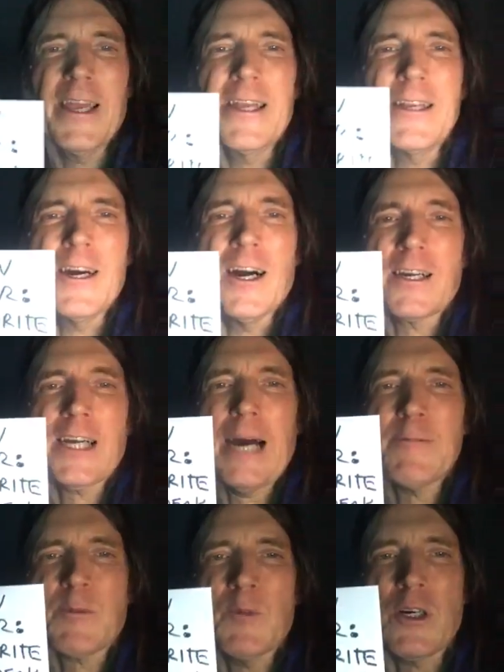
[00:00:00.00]
in
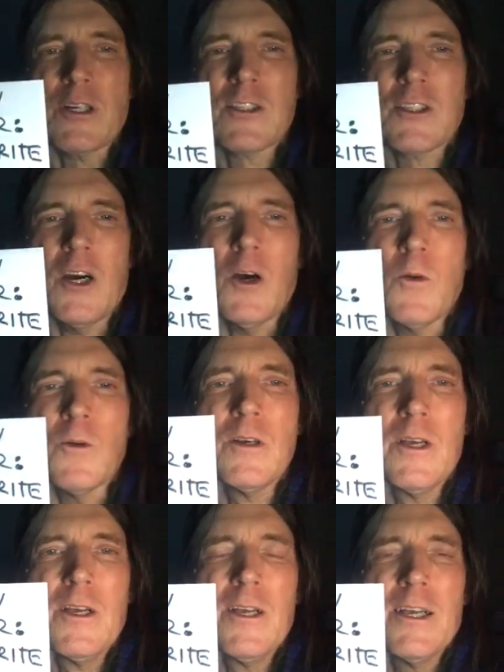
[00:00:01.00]
comic books, so
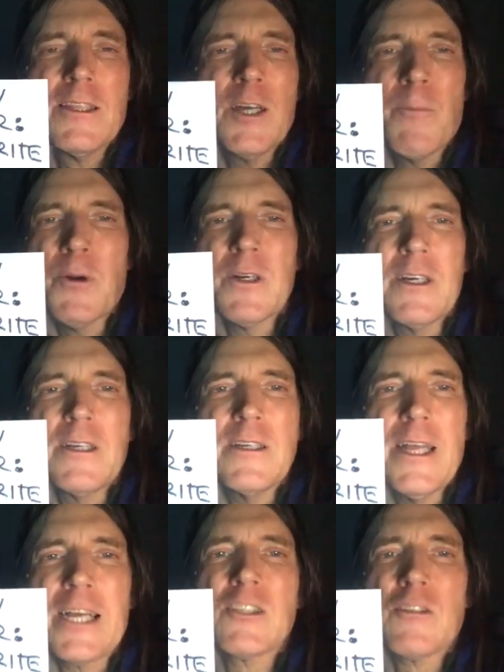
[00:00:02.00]
they'll put
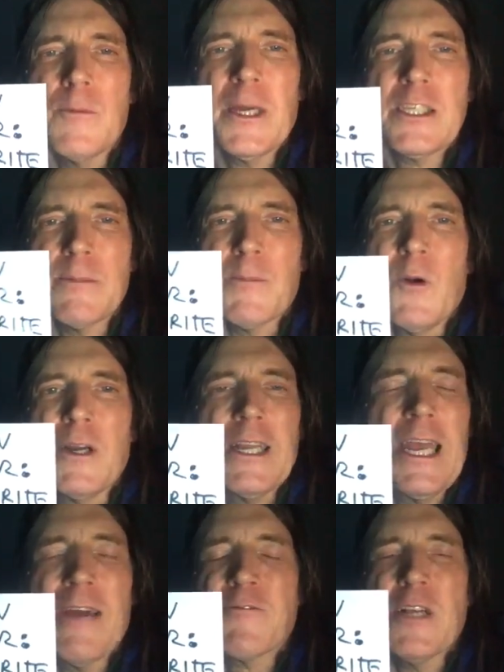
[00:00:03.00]
an exclamation
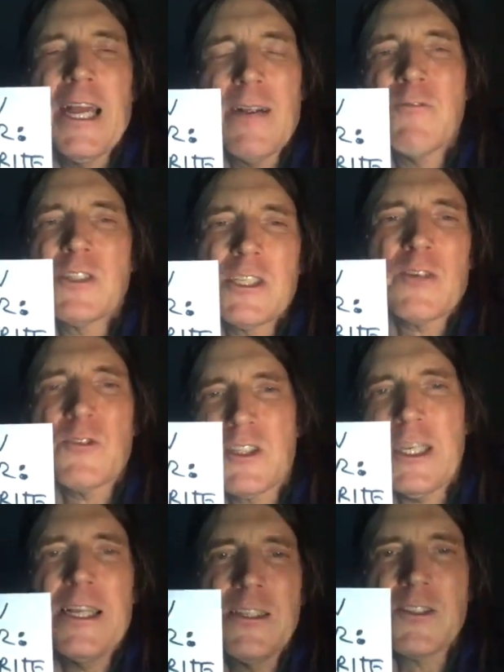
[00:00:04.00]
point after every single
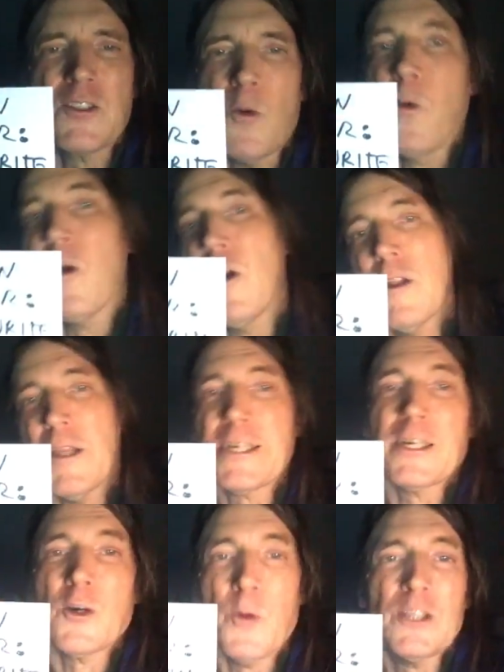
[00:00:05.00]
sentence, or
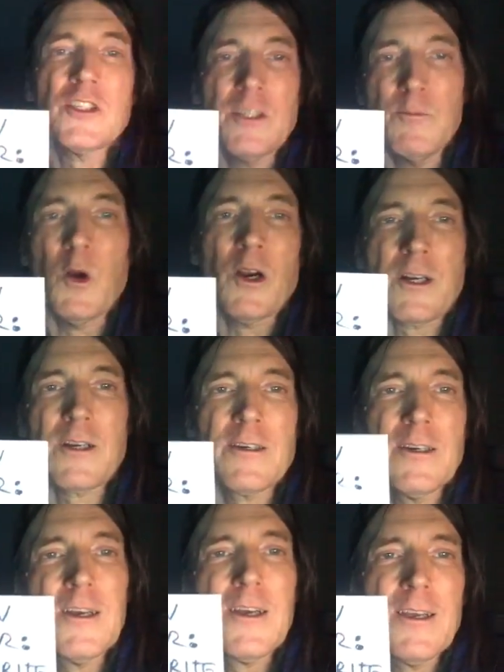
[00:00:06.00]
like a question mark,
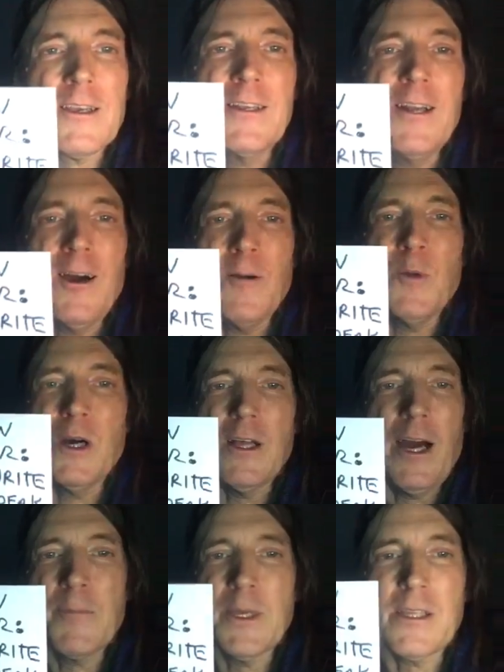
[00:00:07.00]

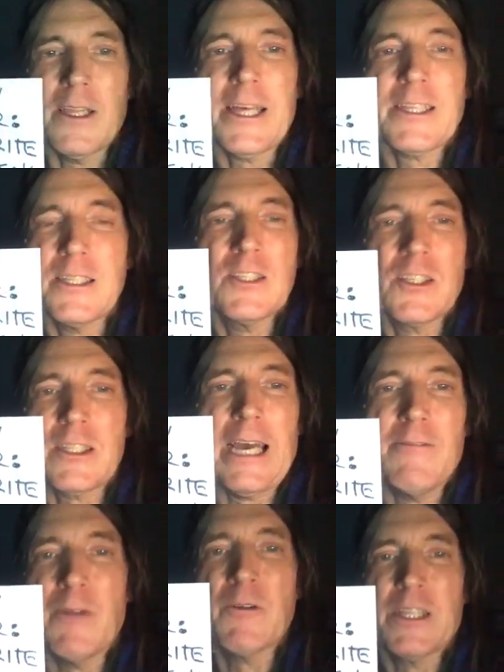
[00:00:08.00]
but I mean, they just
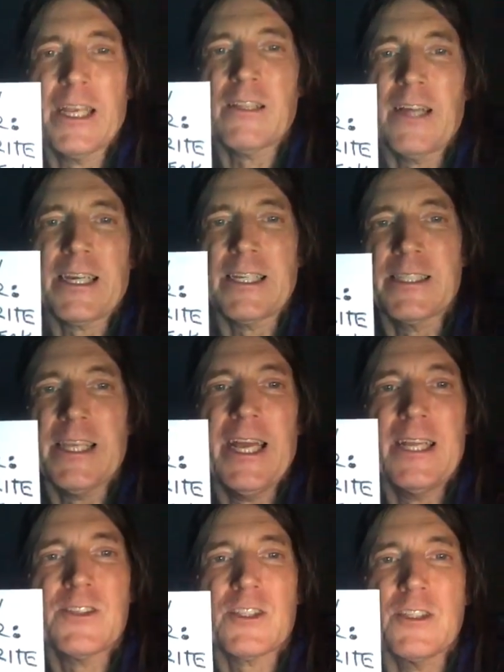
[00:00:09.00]
have everything like
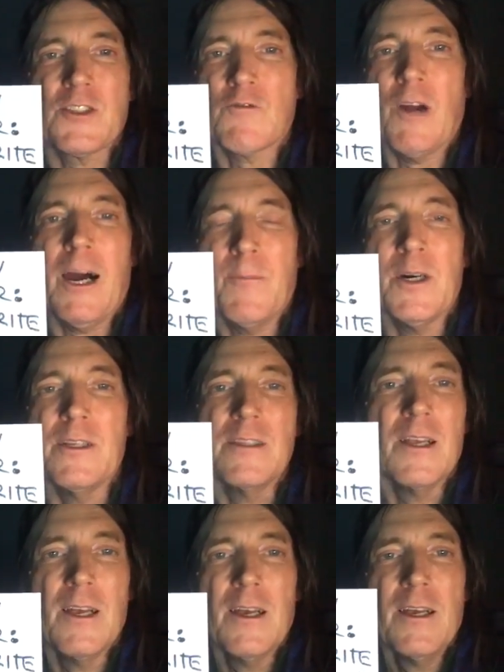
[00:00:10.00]
intense and drama, and